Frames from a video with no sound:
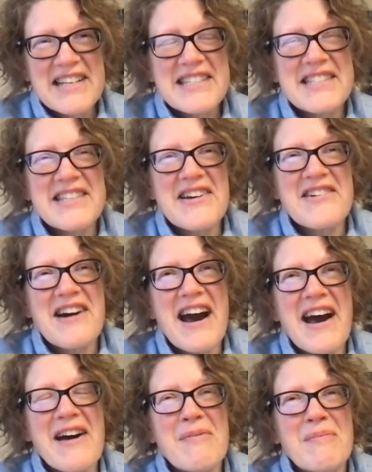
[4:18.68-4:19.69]
so
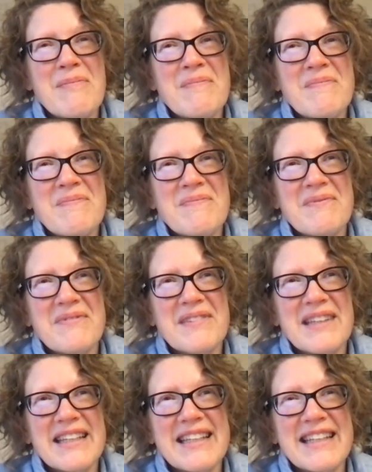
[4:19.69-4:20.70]

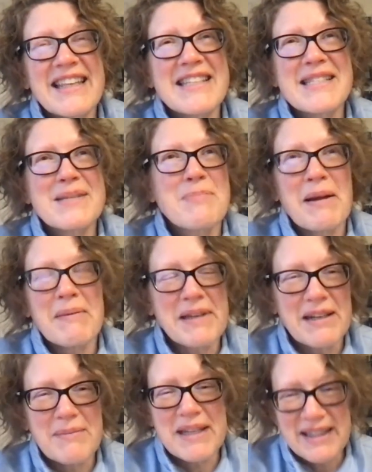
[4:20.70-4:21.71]
now this is probably
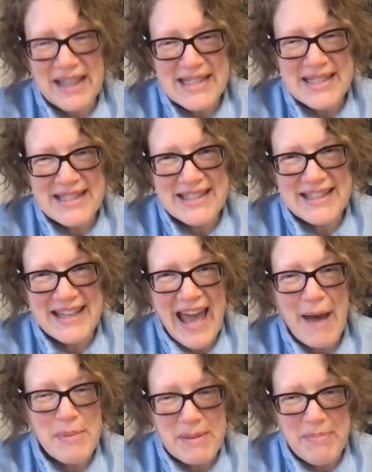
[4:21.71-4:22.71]
going to be a less
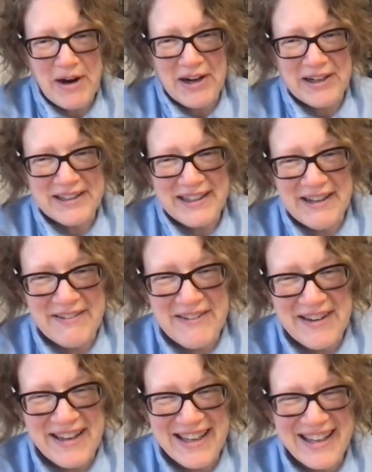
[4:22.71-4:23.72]
happy part of
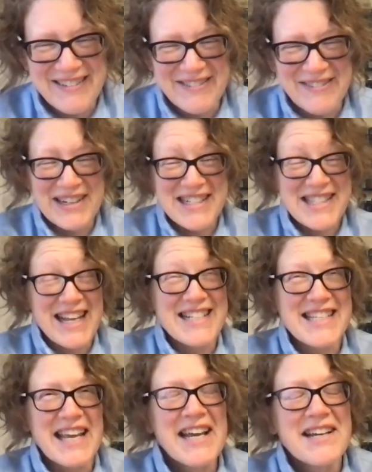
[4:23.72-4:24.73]
what I was going to
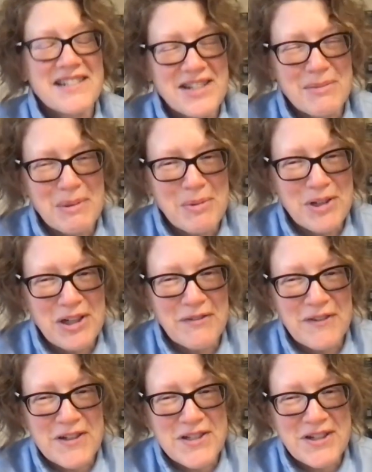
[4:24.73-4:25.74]
ask. Do you remember your
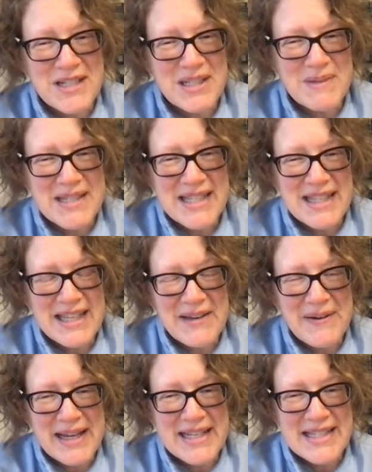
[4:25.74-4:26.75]
first Christmas in the
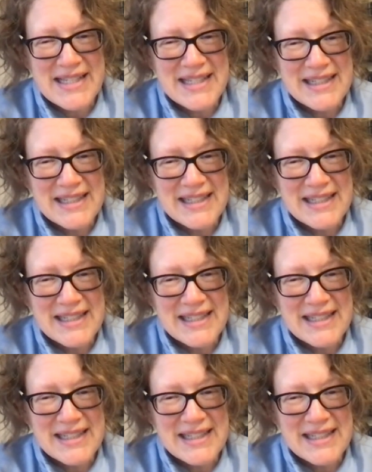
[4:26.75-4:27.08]
US?